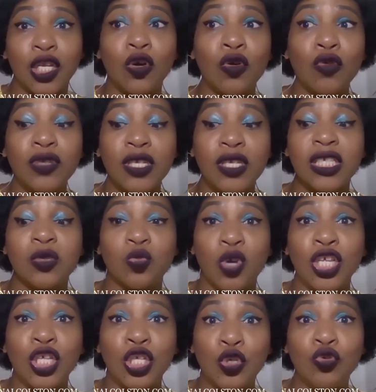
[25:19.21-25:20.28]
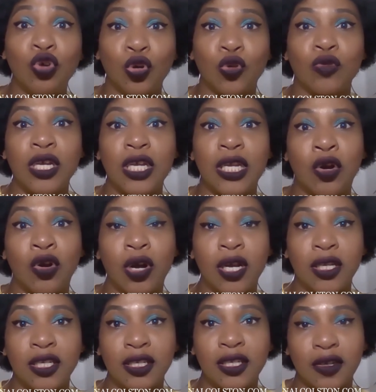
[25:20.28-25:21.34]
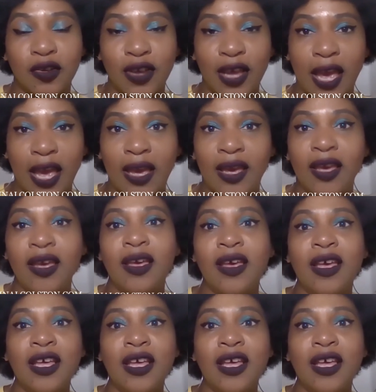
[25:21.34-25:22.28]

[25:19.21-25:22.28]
no, this is what you agreed on. Okay.